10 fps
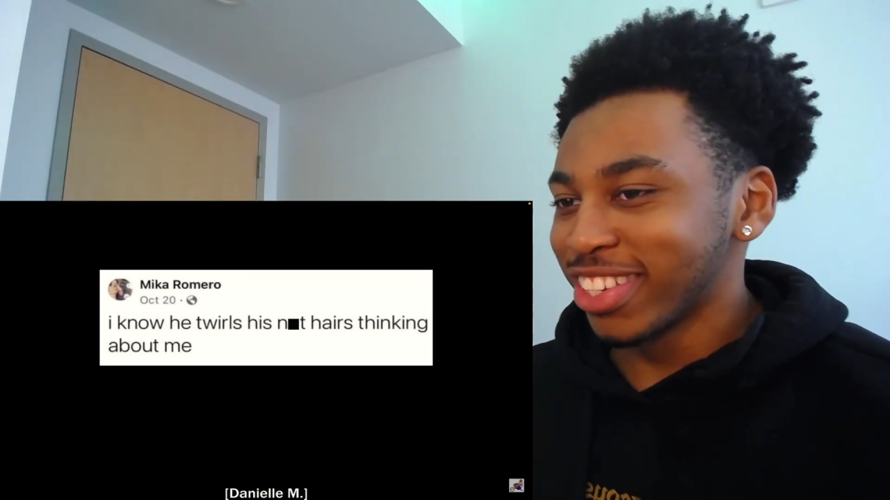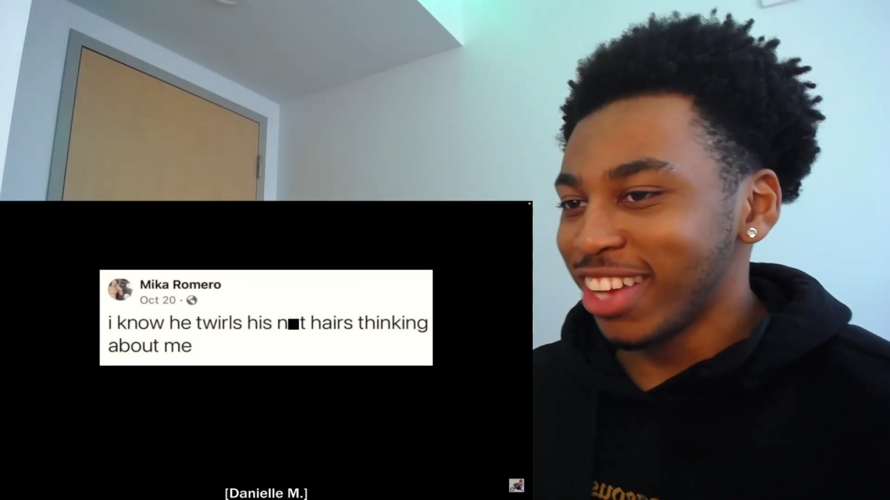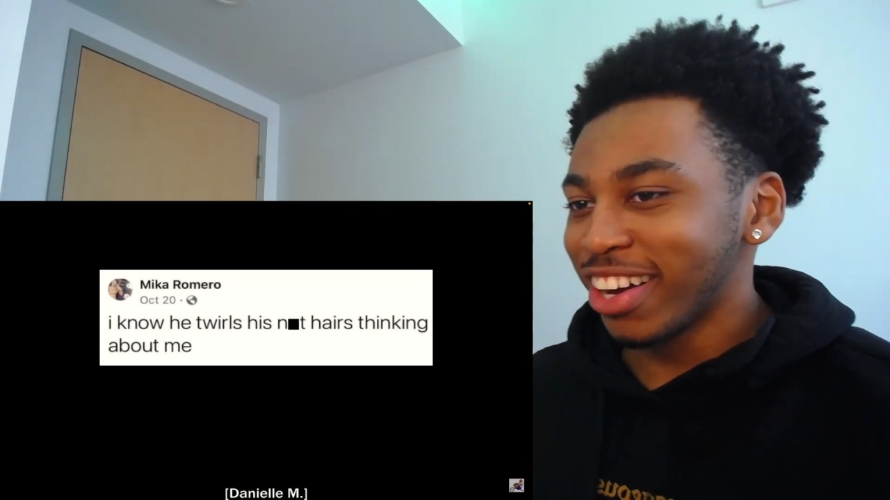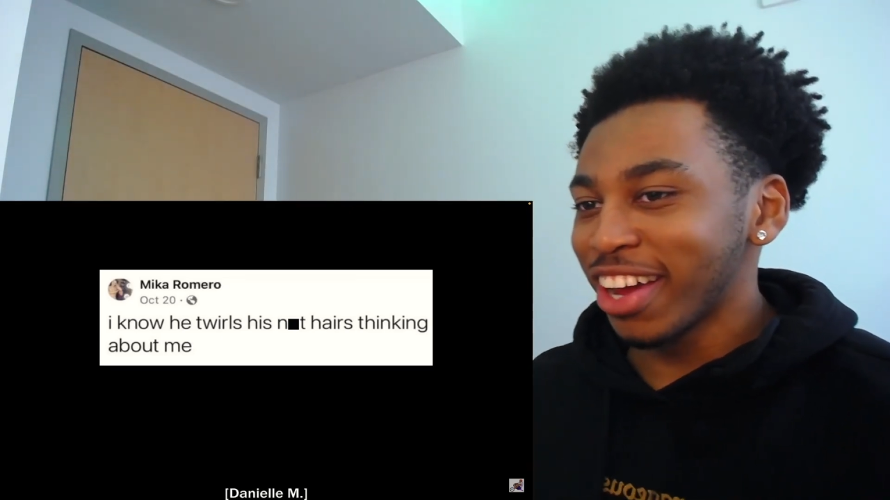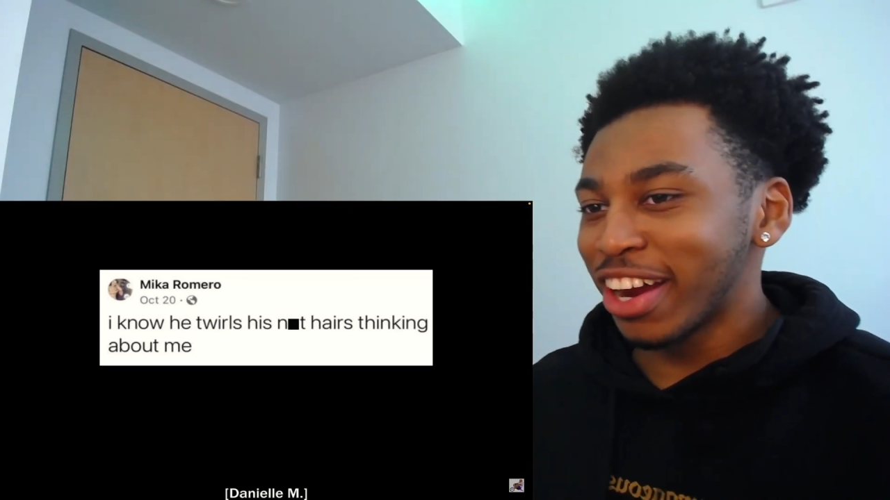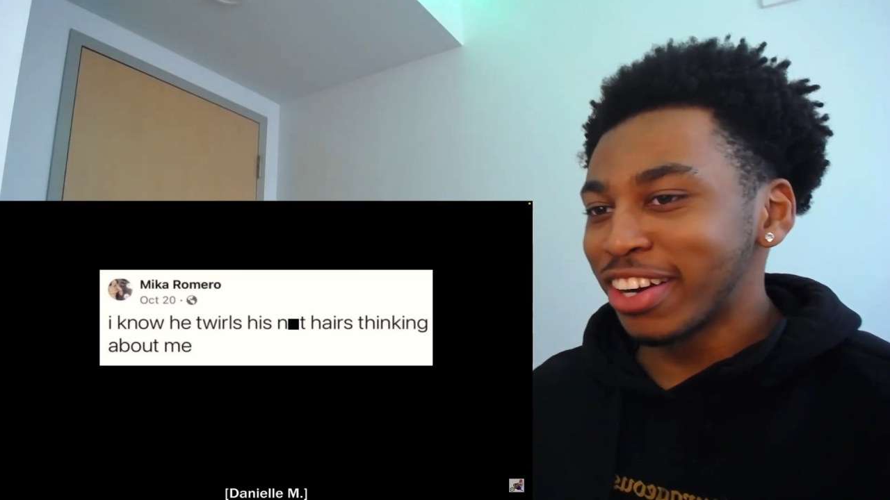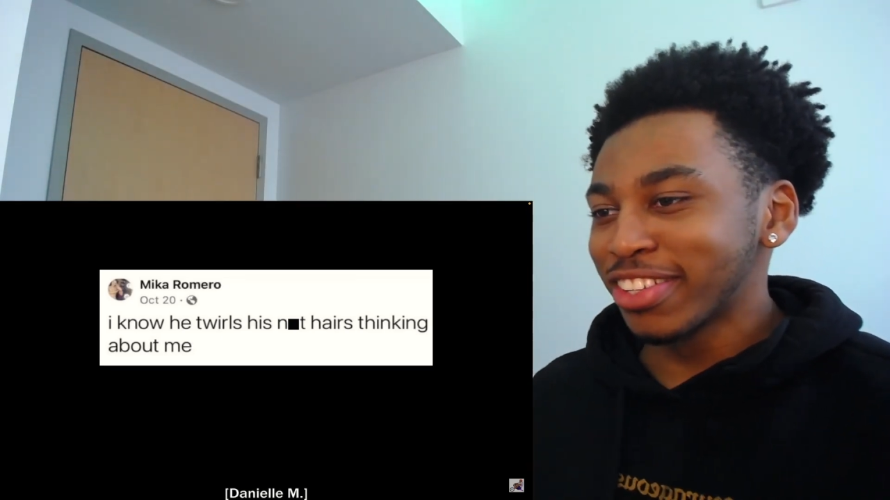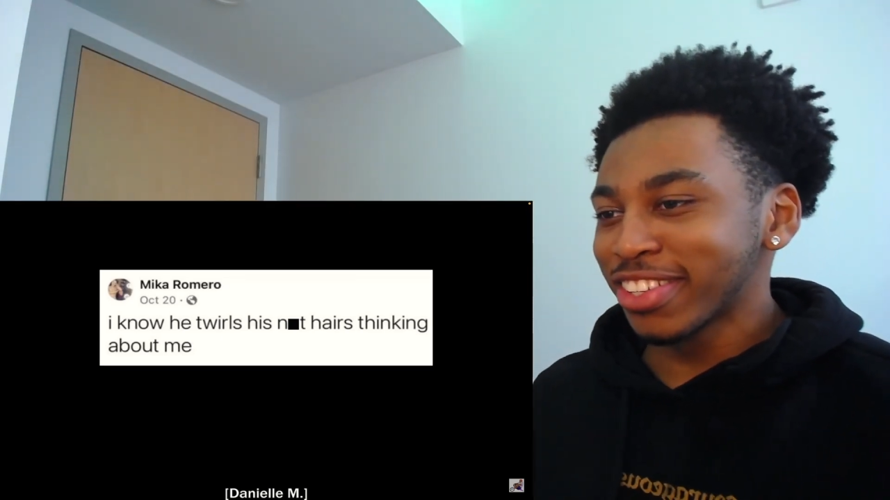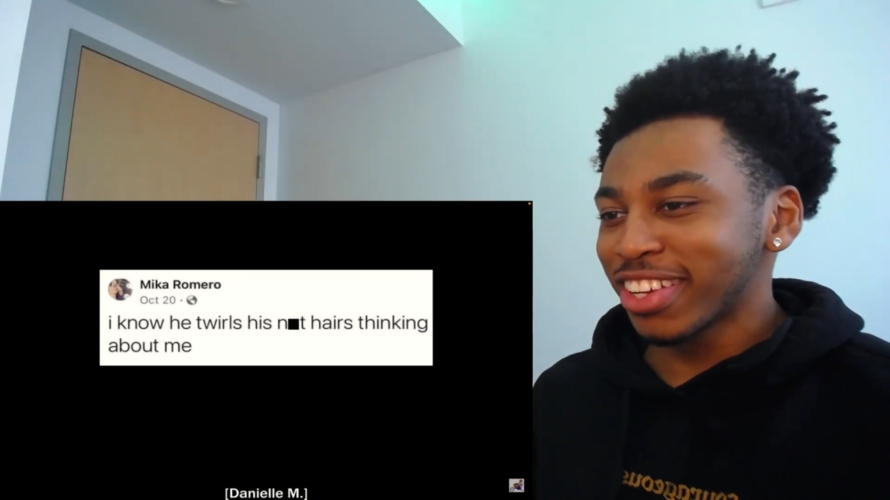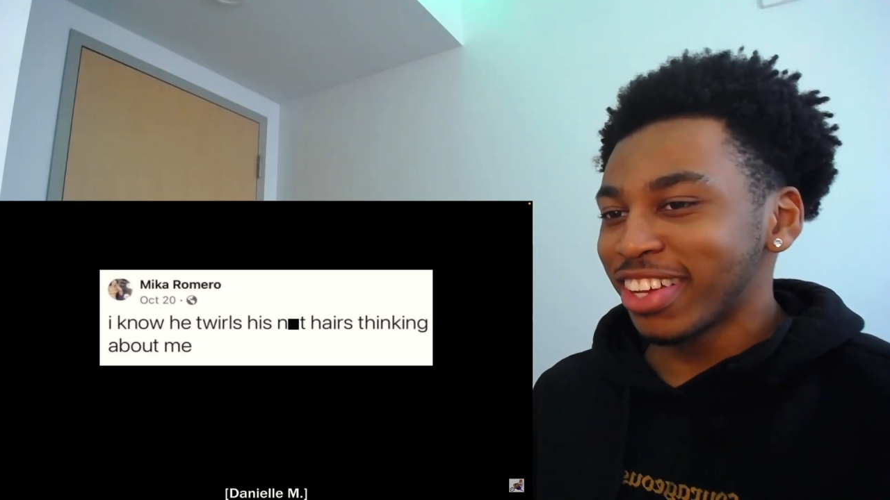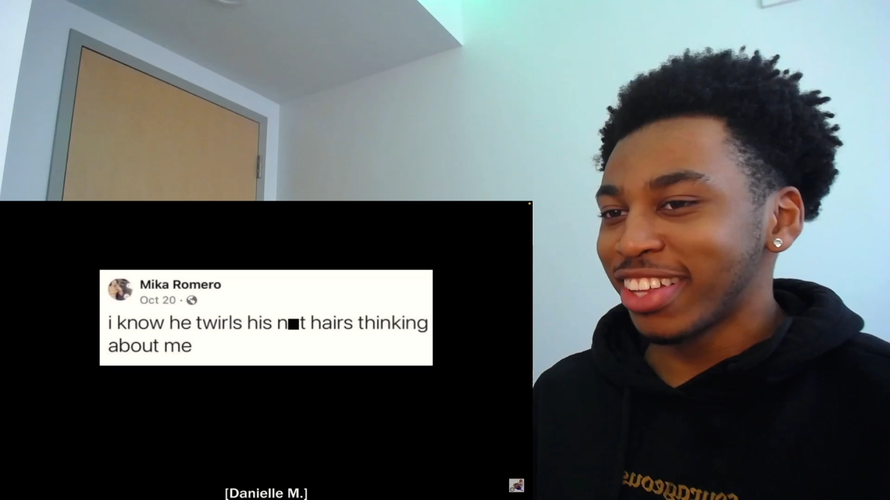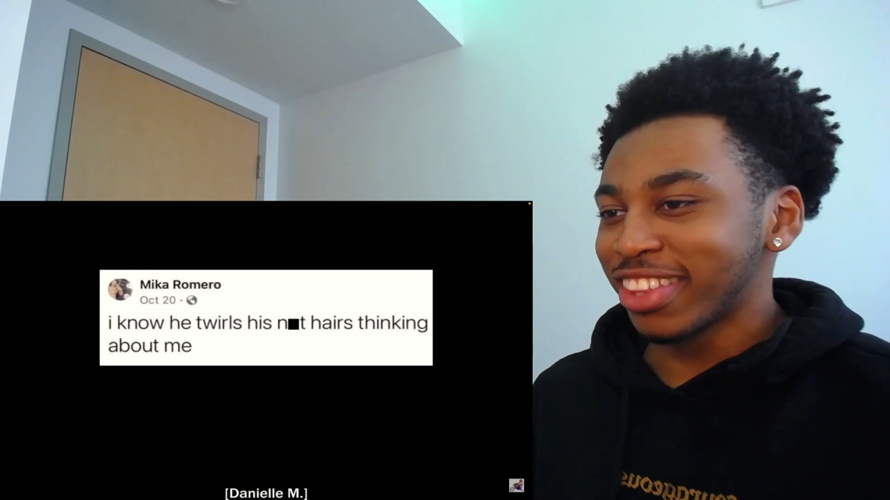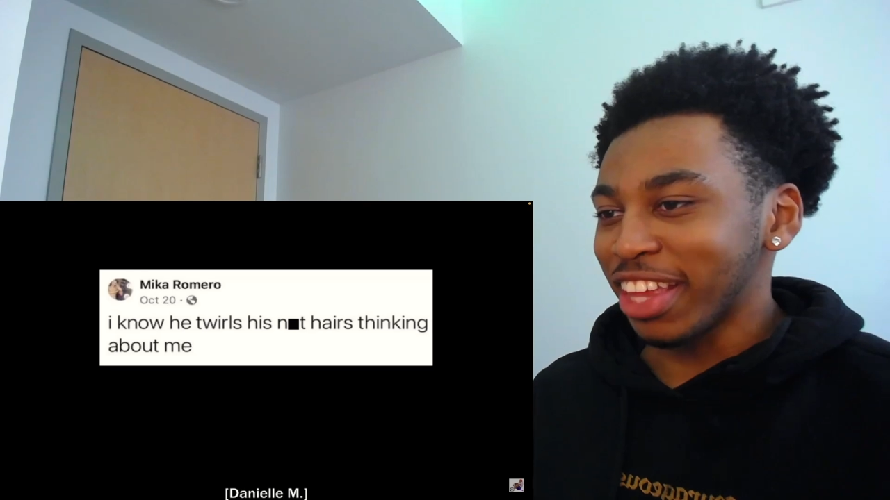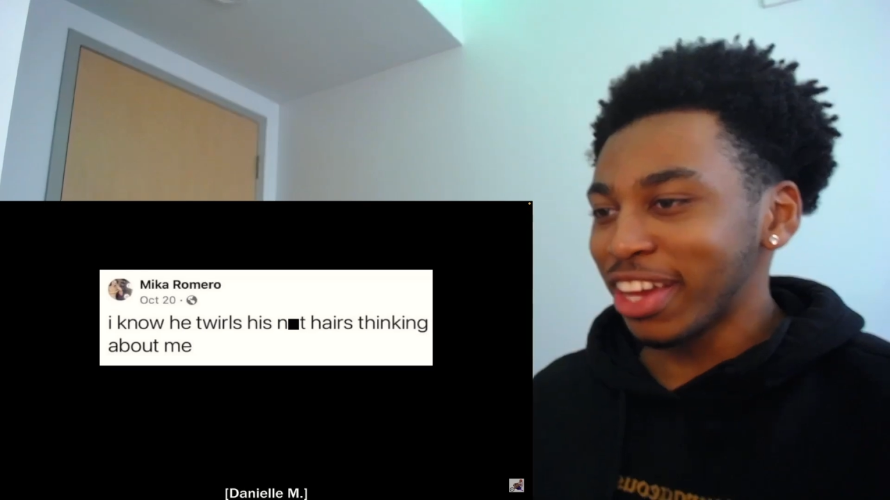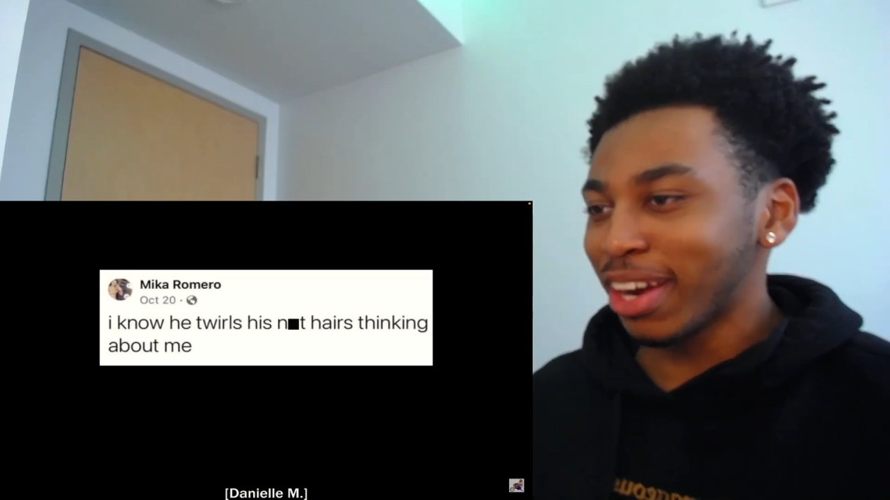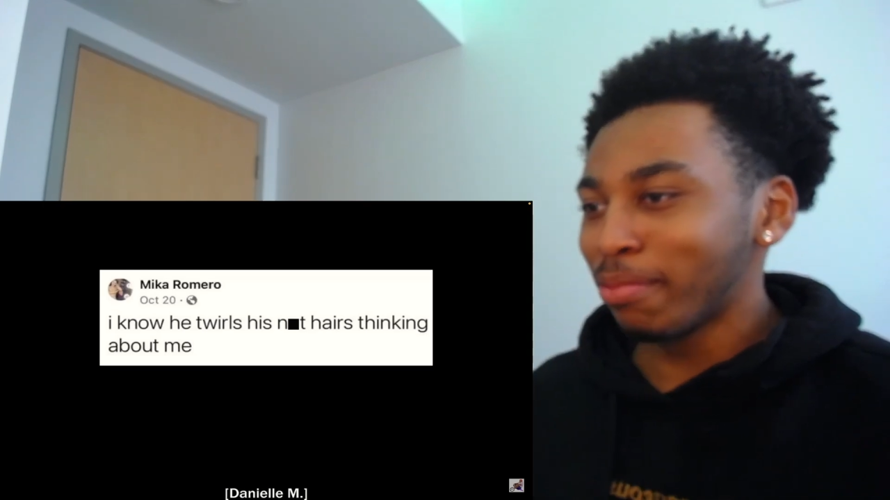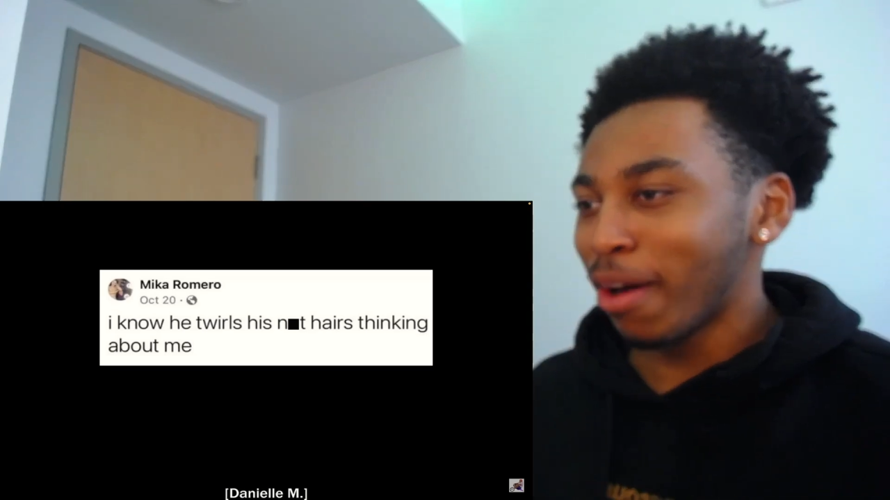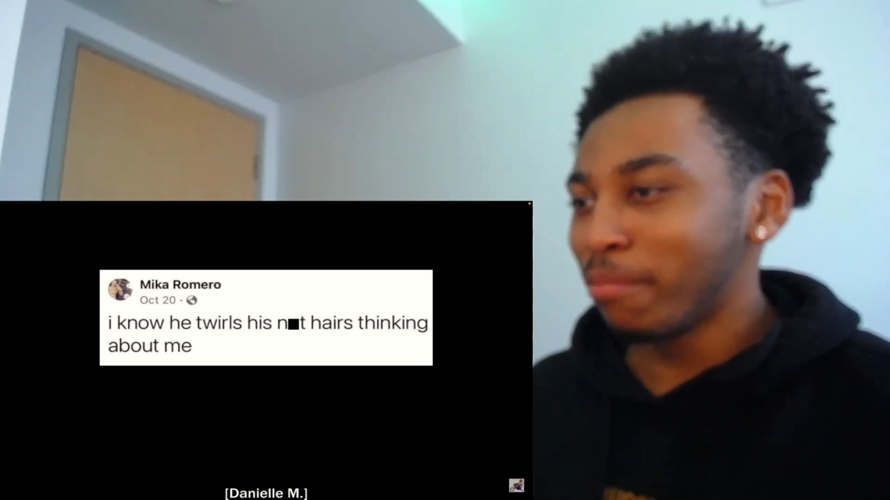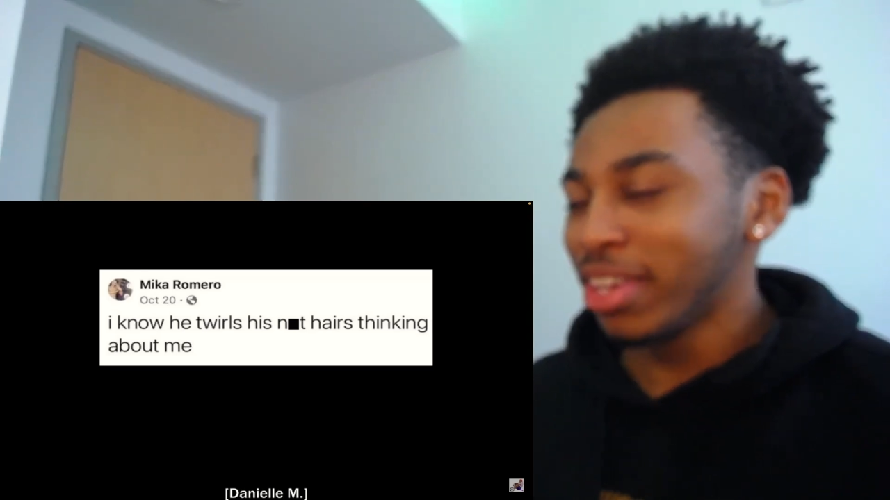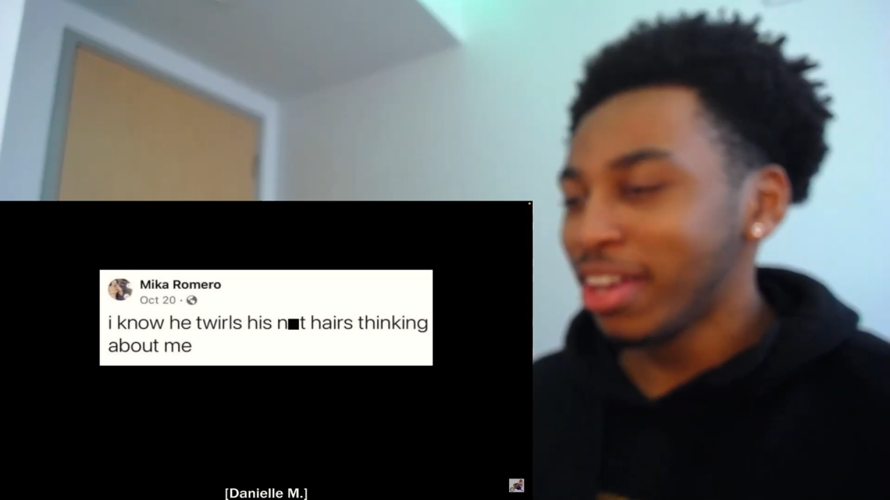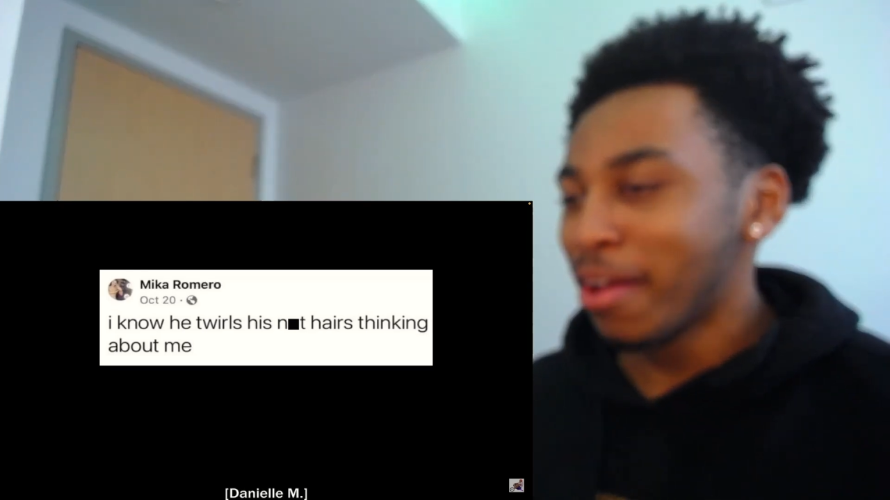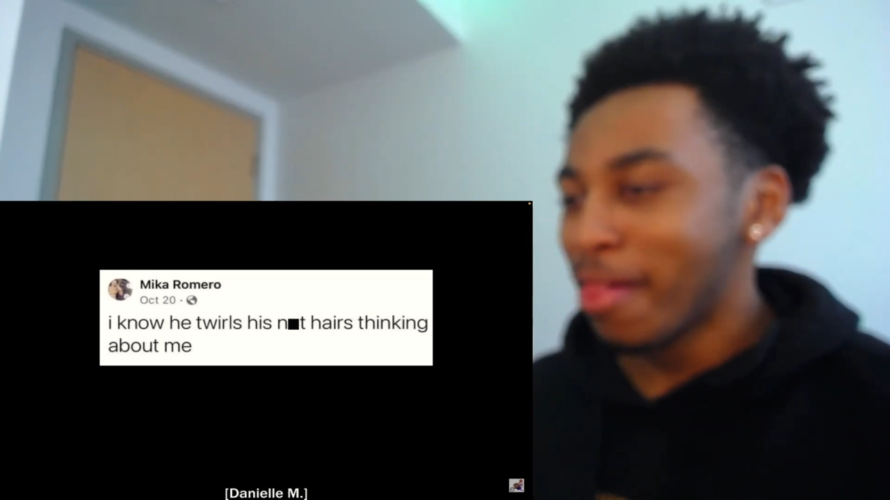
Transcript: nut hairs, thinking about me.